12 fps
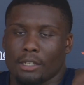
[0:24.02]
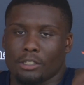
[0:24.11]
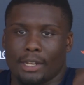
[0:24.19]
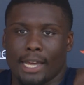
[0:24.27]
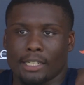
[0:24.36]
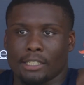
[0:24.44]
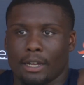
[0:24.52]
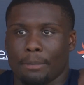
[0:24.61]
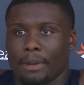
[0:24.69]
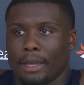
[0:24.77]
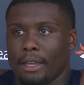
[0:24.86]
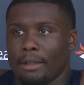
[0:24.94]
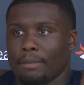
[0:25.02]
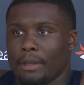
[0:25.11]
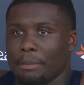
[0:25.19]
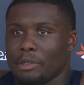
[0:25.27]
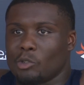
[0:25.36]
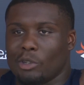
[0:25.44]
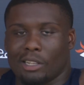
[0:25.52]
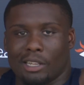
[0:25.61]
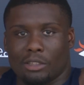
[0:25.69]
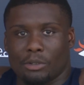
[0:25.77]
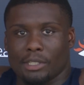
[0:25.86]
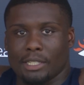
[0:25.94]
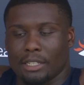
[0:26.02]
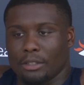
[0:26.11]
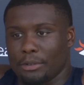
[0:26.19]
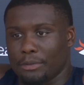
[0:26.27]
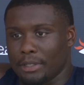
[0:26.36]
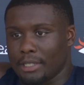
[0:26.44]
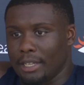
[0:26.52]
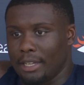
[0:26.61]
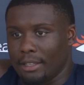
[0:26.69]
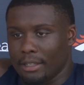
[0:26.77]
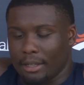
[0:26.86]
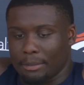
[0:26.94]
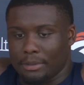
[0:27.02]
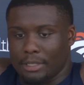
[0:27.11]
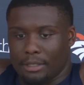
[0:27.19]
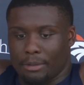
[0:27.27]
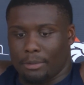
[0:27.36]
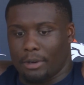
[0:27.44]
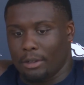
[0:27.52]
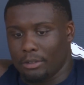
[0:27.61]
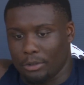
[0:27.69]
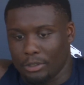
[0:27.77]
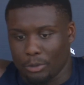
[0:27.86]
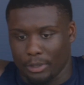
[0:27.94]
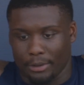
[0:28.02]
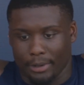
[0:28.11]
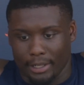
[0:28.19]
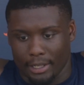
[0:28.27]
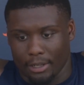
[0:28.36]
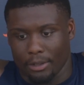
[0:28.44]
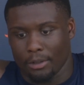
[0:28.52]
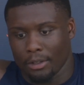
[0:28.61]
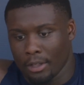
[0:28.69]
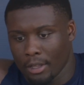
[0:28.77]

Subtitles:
So last year I played in between like 310, 315. I'm sitting around 320 right now.